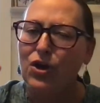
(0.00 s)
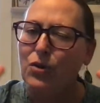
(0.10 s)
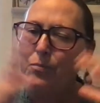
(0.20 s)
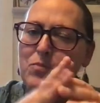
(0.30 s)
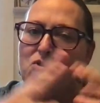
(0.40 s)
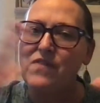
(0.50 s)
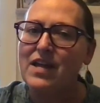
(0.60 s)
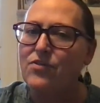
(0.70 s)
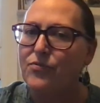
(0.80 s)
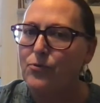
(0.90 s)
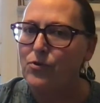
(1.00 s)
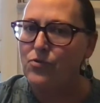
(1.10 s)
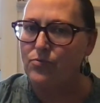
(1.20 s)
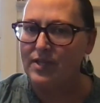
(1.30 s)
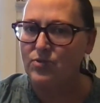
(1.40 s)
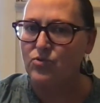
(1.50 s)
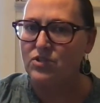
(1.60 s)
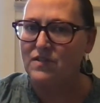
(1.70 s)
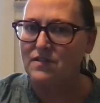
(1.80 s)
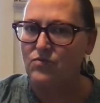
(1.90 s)
moving through the
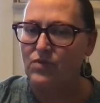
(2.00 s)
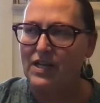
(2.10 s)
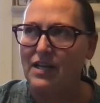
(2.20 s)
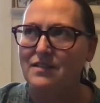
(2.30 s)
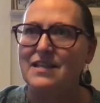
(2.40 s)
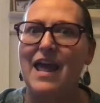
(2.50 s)
resources and readings